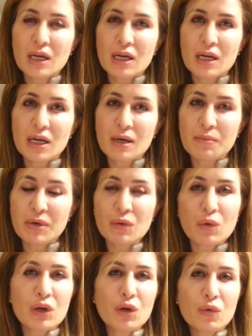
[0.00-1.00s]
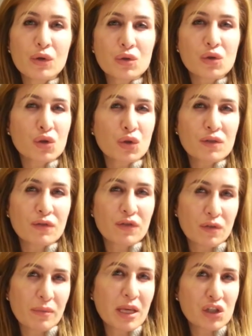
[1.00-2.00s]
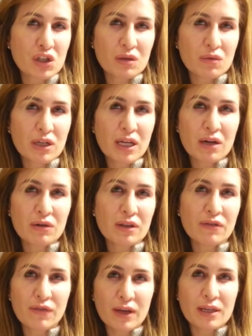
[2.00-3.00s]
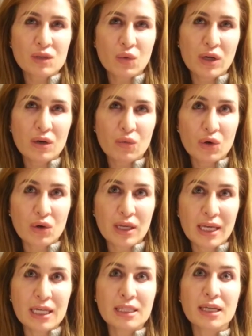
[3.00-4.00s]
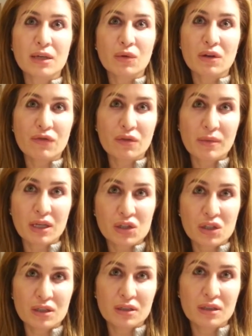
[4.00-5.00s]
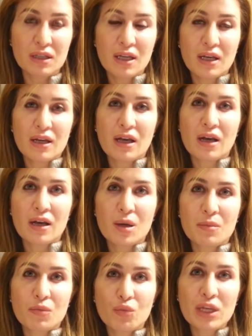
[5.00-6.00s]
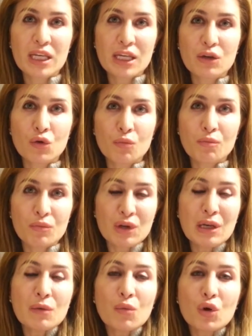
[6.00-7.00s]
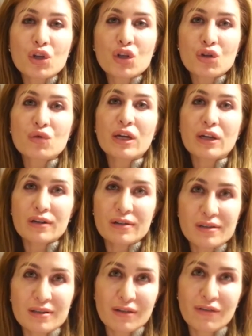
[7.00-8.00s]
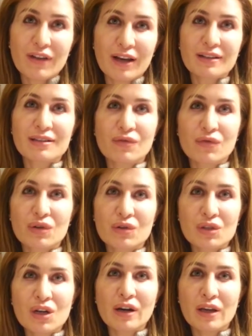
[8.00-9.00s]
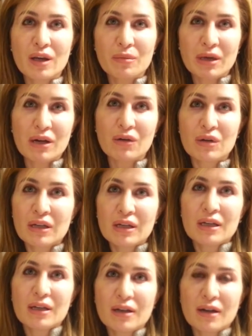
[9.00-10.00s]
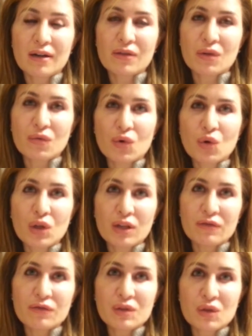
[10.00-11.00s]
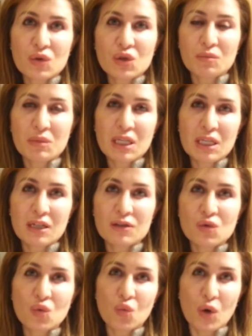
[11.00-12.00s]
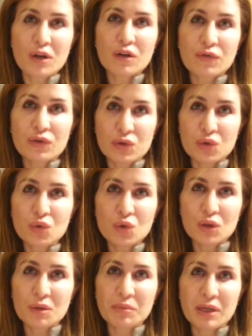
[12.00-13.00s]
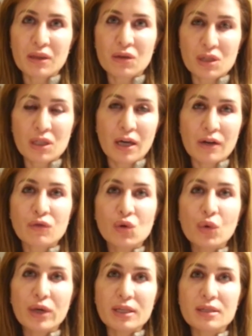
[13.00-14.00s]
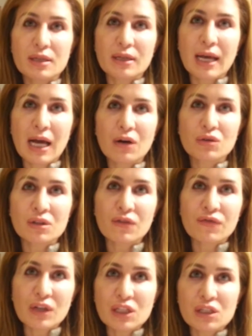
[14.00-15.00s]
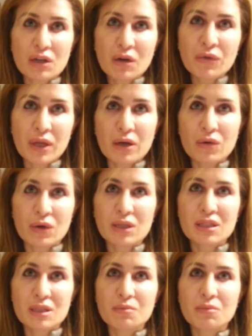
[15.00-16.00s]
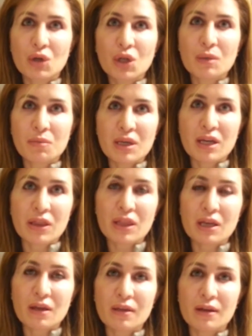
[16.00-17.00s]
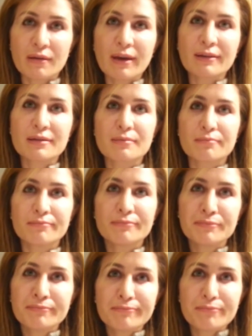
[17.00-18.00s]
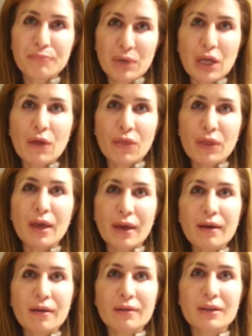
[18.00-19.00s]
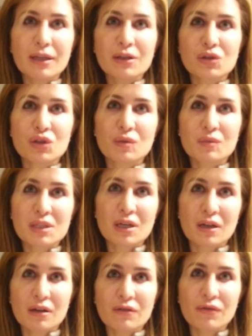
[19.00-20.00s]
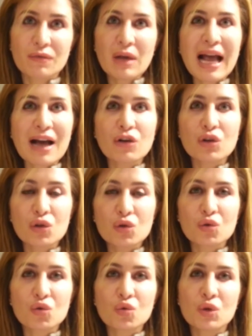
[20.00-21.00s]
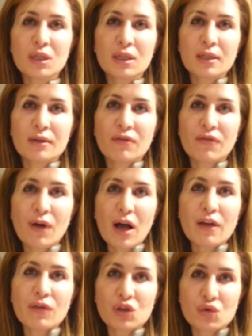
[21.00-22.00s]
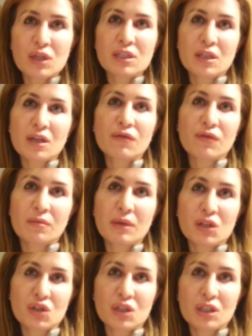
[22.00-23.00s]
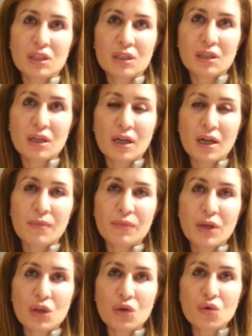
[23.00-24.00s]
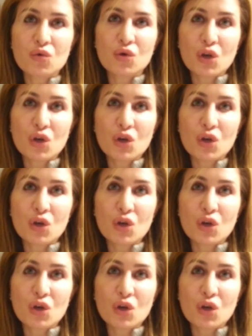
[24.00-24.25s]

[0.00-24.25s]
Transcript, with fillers: Um, but no, there's no shortage of information. We're now at the phase where we're inundated with information. Um, we need no, we need more curators. In fact, if we're talking about uh, the role of social media, it's a wonderful tool, but there's a lot of noise and how to filter out that noise is going to be, I think, the next big thing in, in terms of how do you find the trusted information um, that you